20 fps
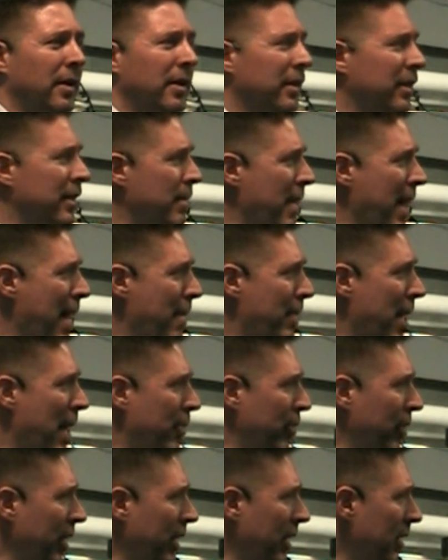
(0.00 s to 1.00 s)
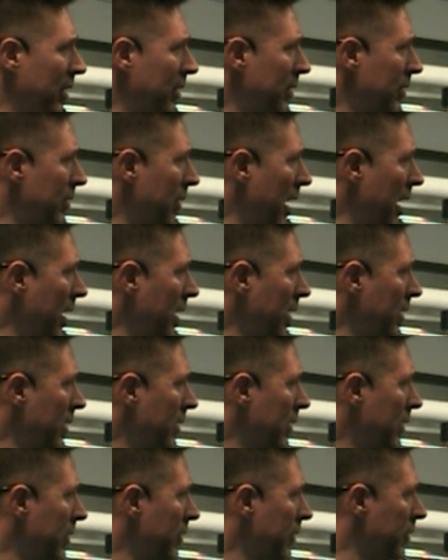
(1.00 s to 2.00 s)
The map operator,
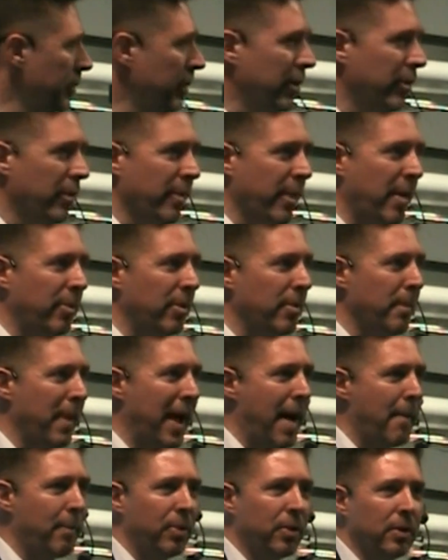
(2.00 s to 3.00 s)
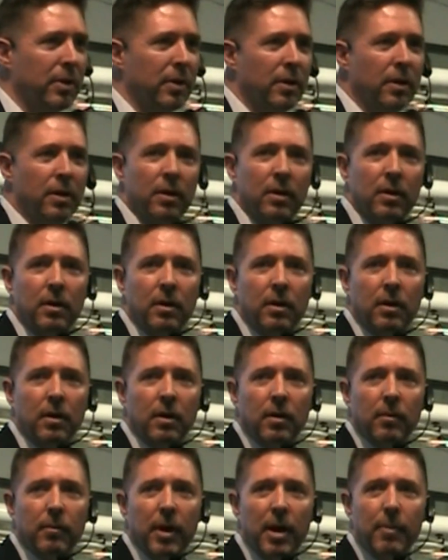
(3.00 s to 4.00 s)
right? Somebody remember map?
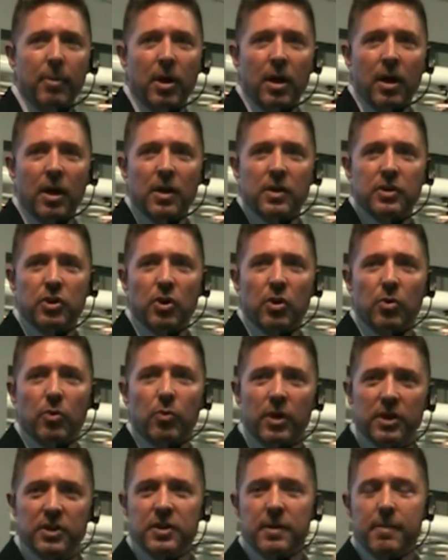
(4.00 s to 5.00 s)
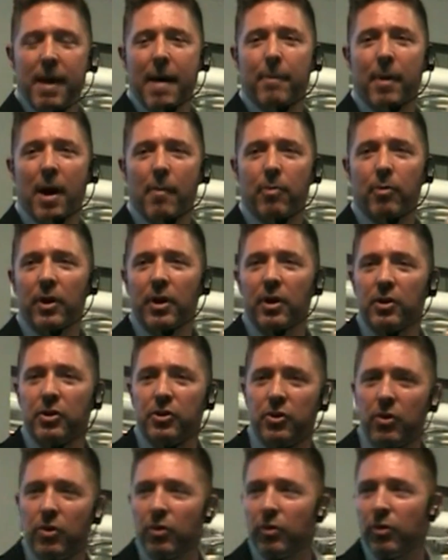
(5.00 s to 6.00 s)
Map. So what does the map operator
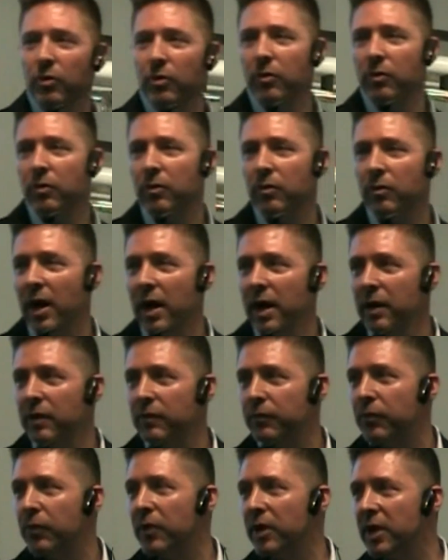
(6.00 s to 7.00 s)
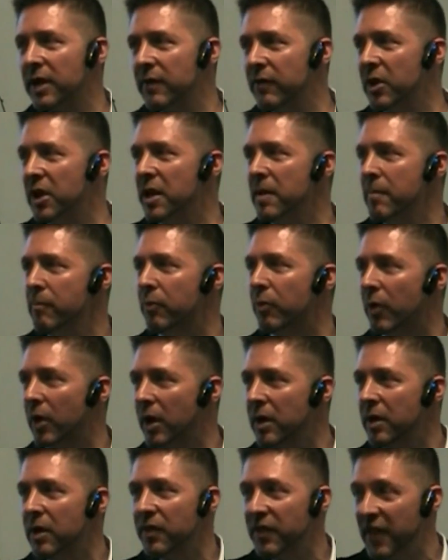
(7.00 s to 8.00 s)
do? Right? For a given
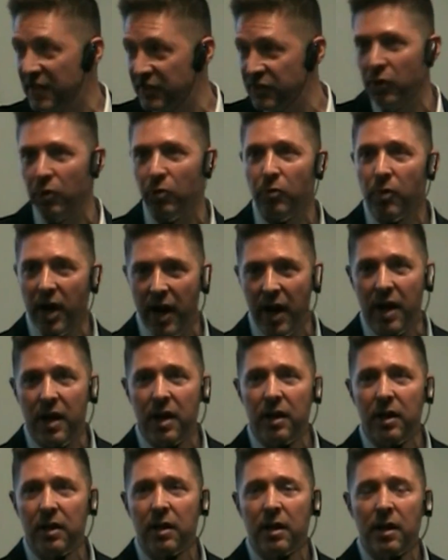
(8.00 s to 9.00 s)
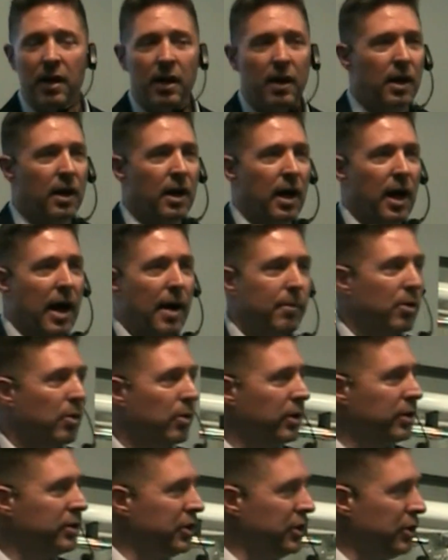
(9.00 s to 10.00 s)
input that's an array, I'm
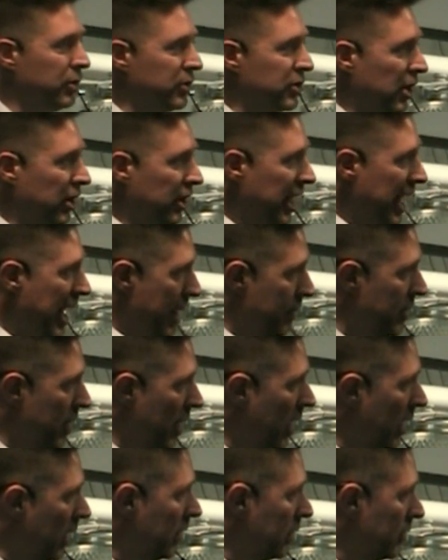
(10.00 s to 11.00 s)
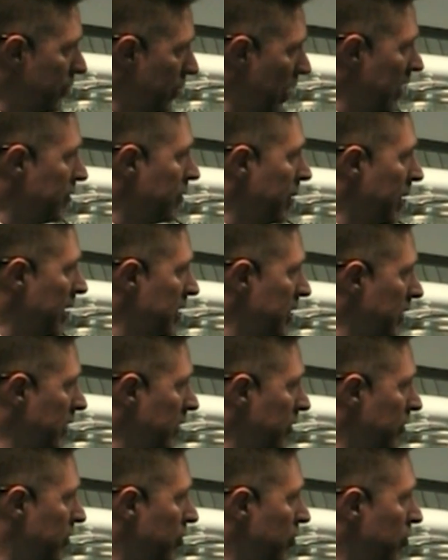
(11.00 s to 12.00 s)
going to use a lambda transformation
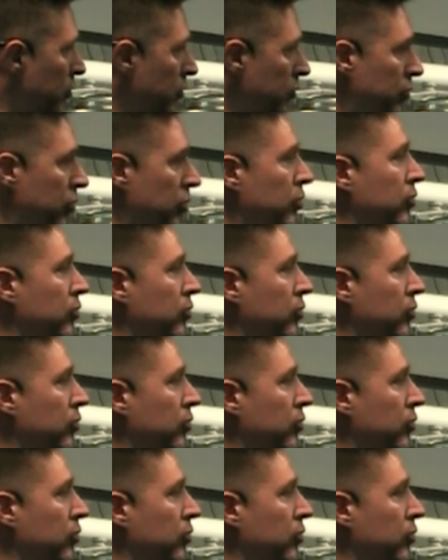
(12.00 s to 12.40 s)
to